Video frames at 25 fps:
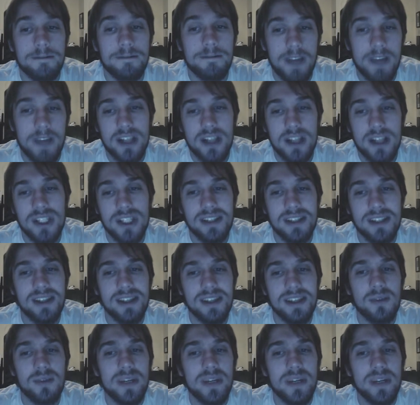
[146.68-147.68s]

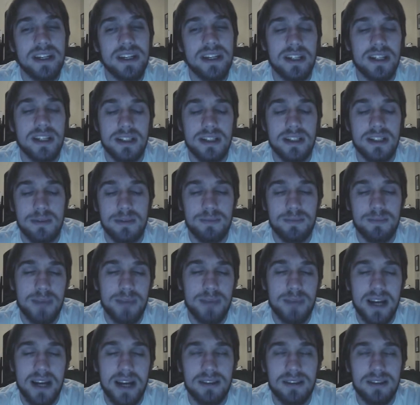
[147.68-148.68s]
Fantasy, we
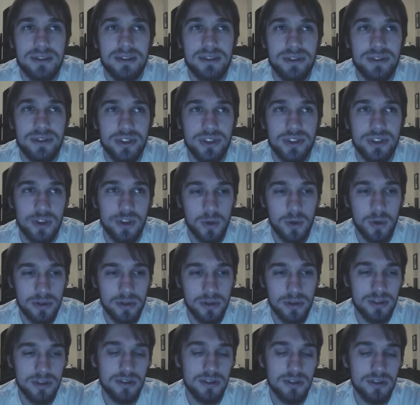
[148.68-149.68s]
expect
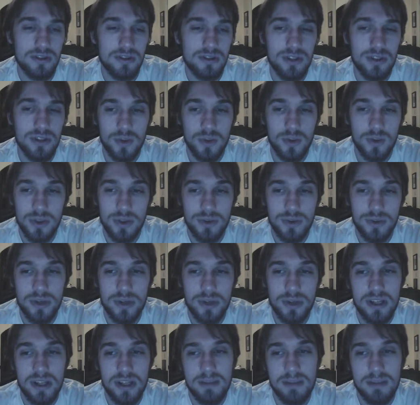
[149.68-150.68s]
swords and
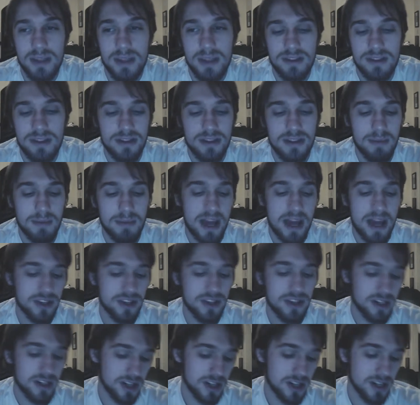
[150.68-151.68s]
sorcery, myths and
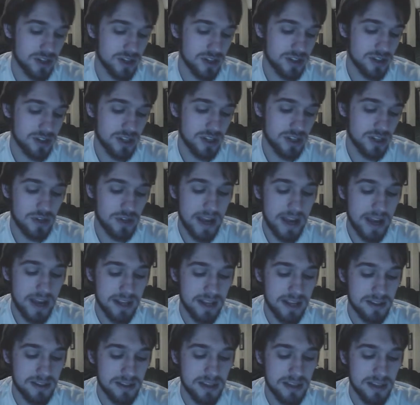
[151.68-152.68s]
magic, dungeons and
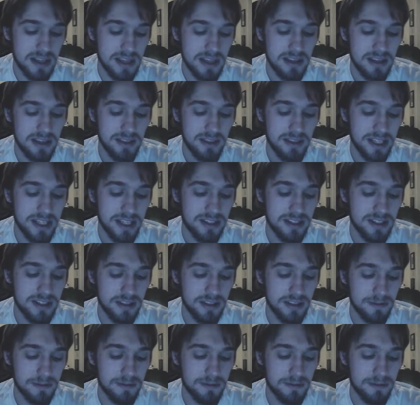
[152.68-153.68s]
dragons, the list
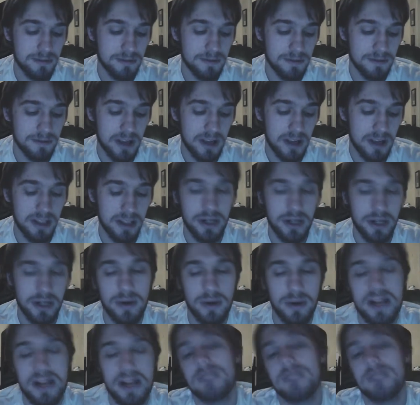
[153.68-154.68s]
of
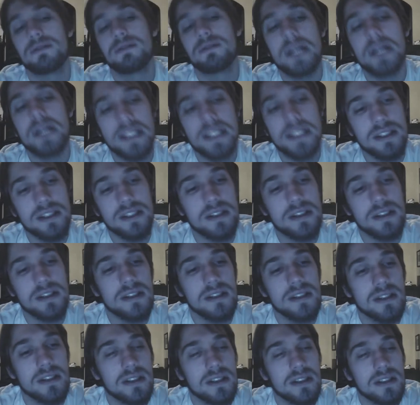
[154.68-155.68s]
alliterated
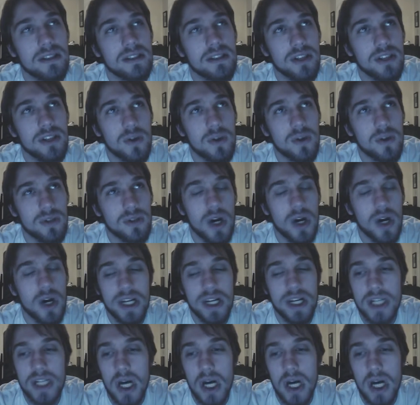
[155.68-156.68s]
phrases, goes
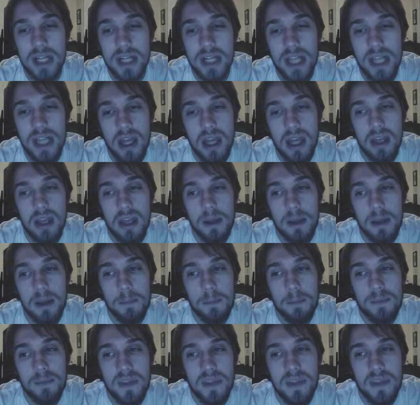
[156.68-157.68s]
on and on.
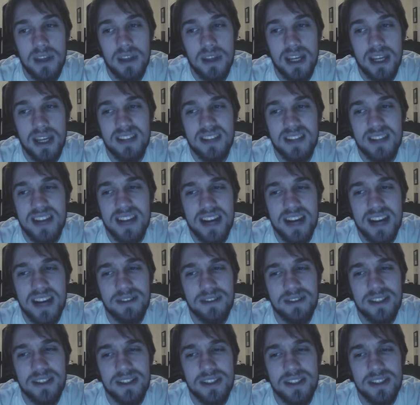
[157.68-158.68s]
It's kind
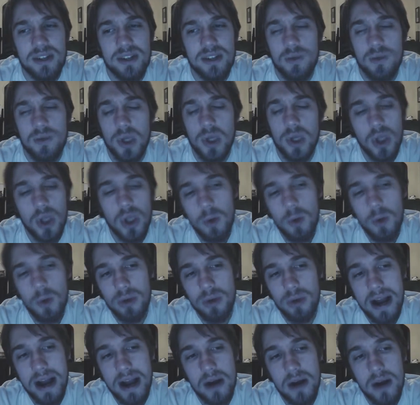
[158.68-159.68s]
of considered more
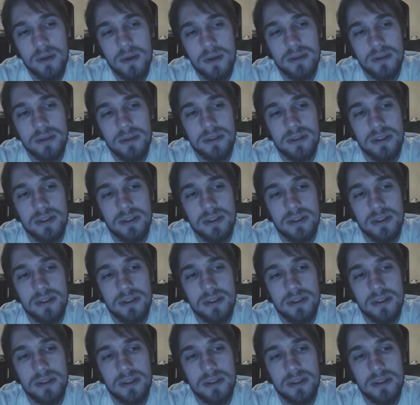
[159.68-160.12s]
lowbrow.